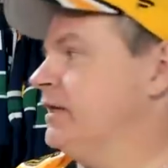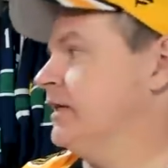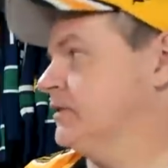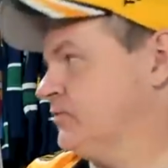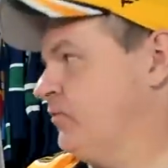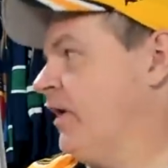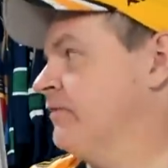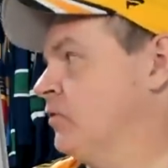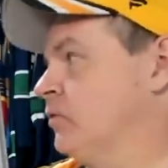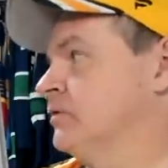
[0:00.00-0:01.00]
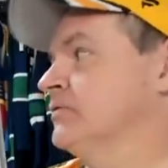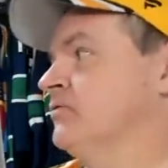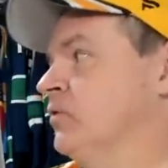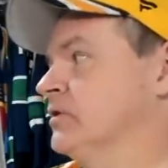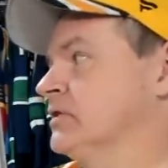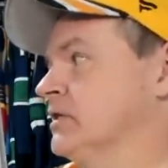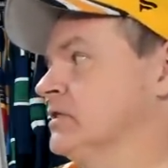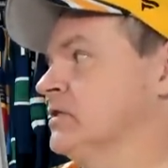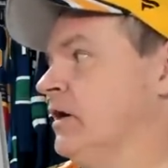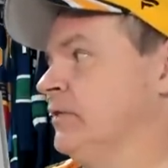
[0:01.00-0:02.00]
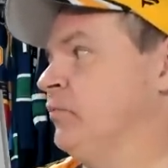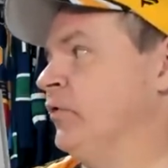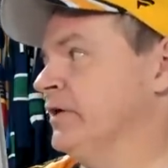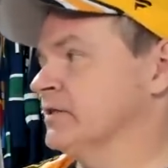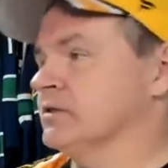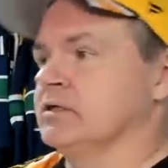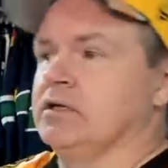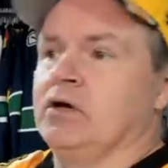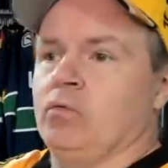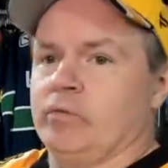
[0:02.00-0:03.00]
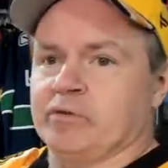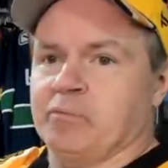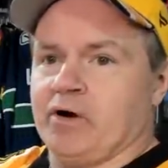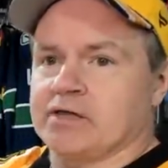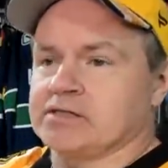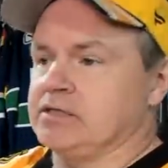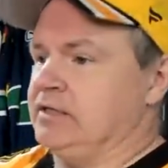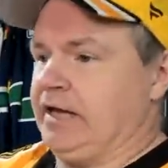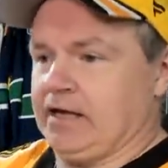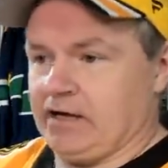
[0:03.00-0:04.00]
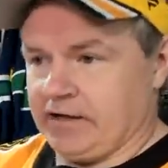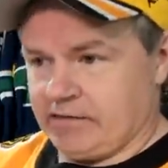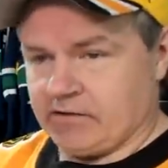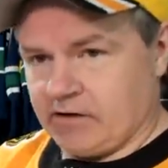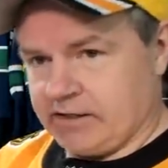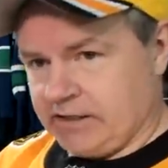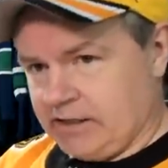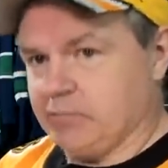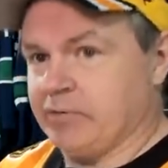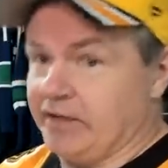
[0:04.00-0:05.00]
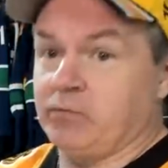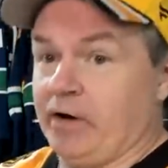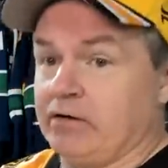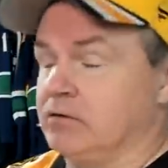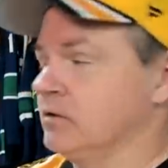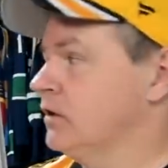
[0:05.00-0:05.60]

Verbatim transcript: he gets five goals, four assists, nine points with Boston, and I thought he played well.